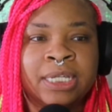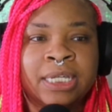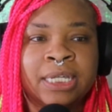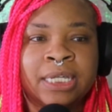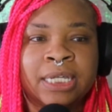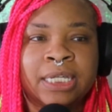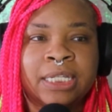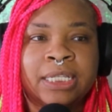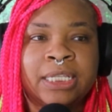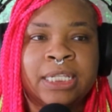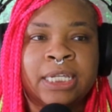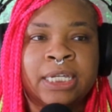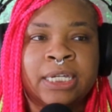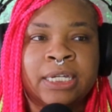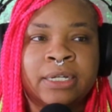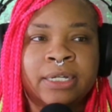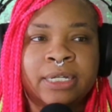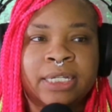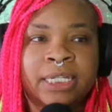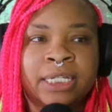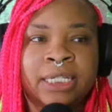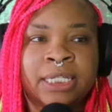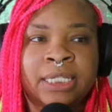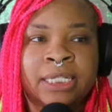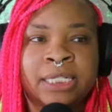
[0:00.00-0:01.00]
There
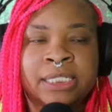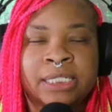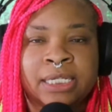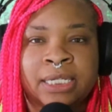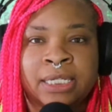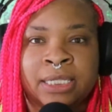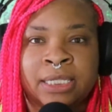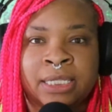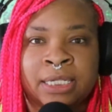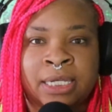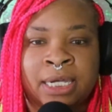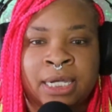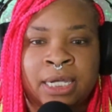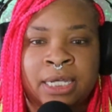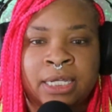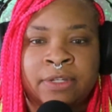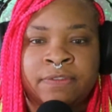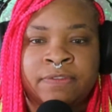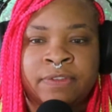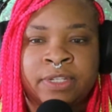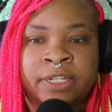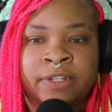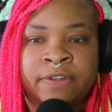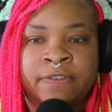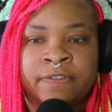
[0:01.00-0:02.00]
is a lot of
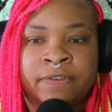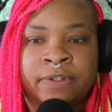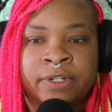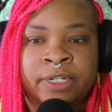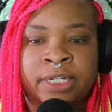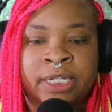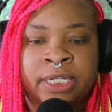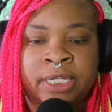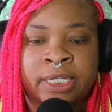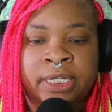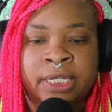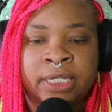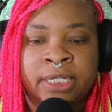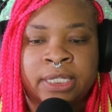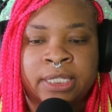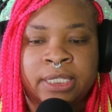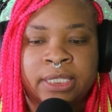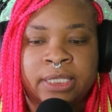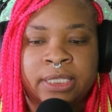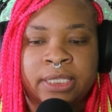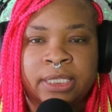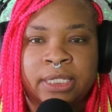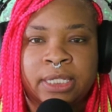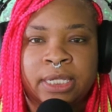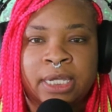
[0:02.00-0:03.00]
different
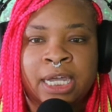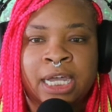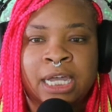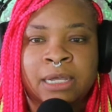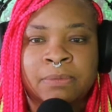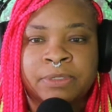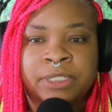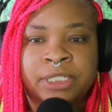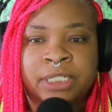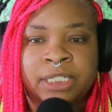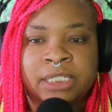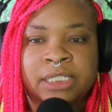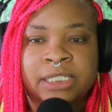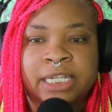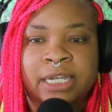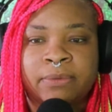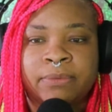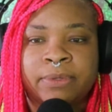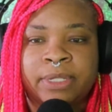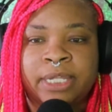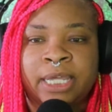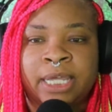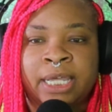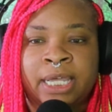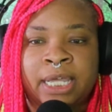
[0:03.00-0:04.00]
options that
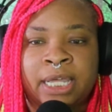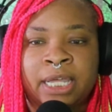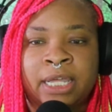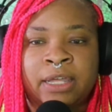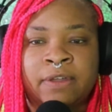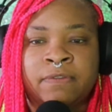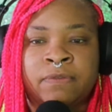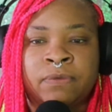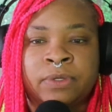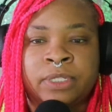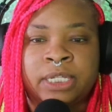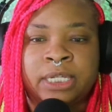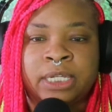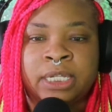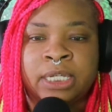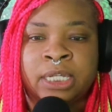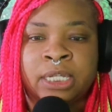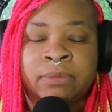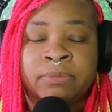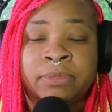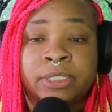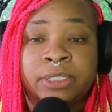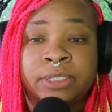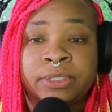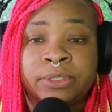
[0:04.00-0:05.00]
we have when it
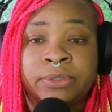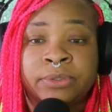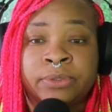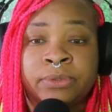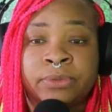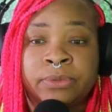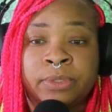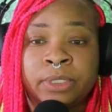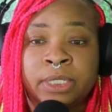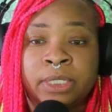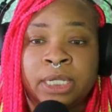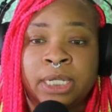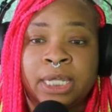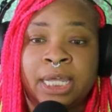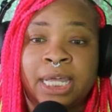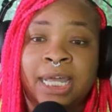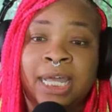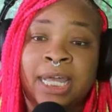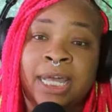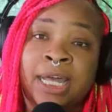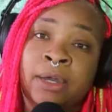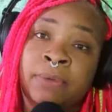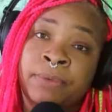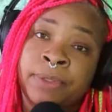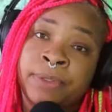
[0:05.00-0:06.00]
comes to
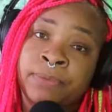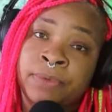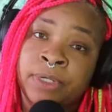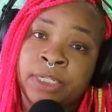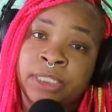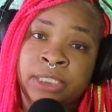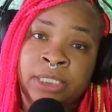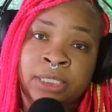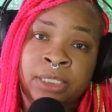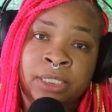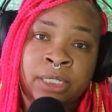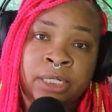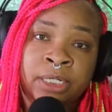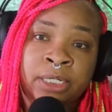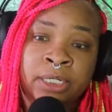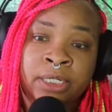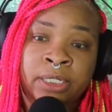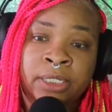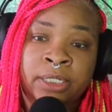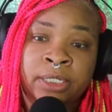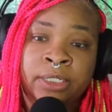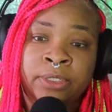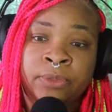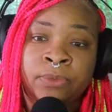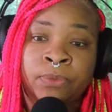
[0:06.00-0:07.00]
how we want to
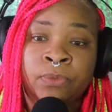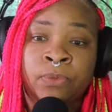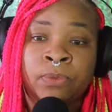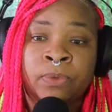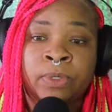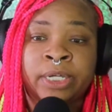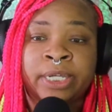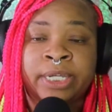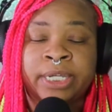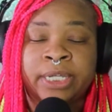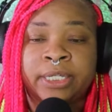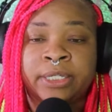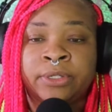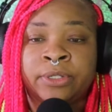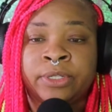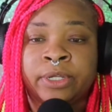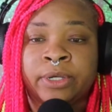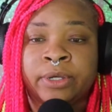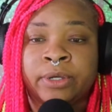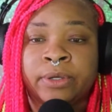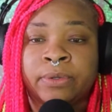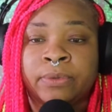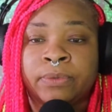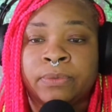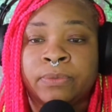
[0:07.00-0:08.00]
learn, what
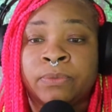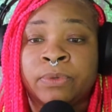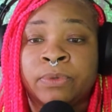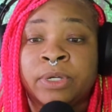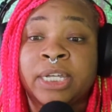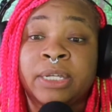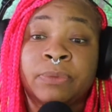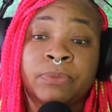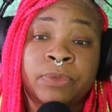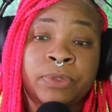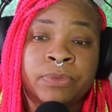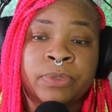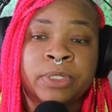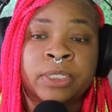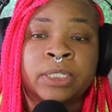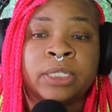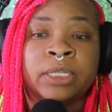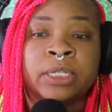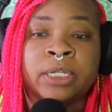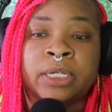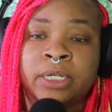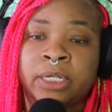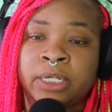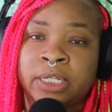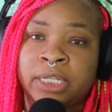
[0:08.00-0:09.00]
we want to
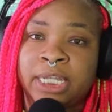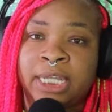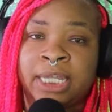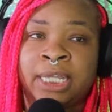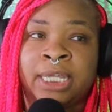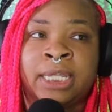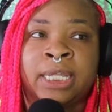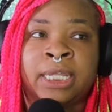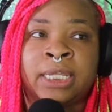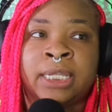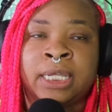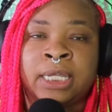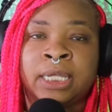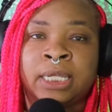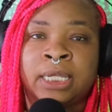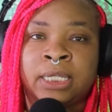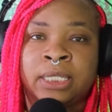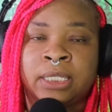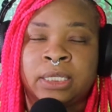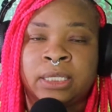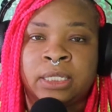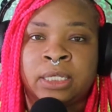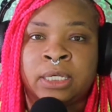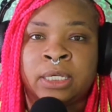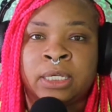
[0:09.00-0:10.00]
learn, and
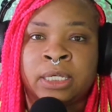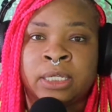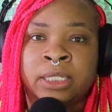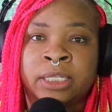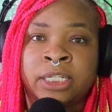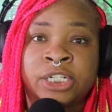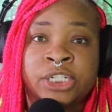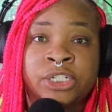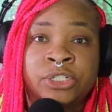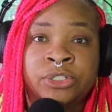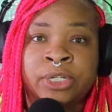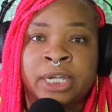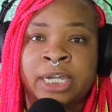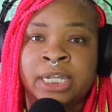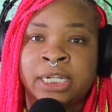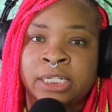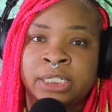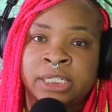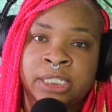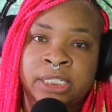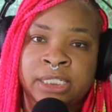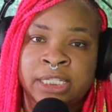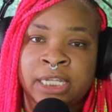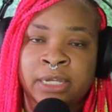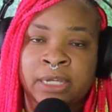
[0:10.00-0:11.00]
the
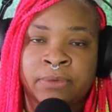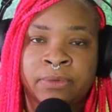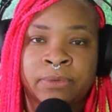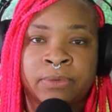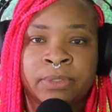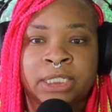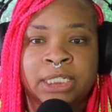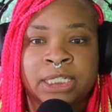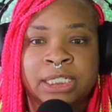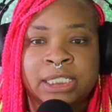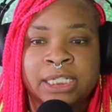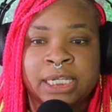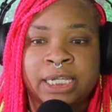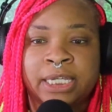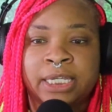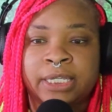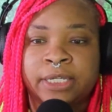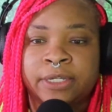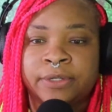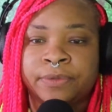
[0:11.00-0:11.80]
strategies that we want to take.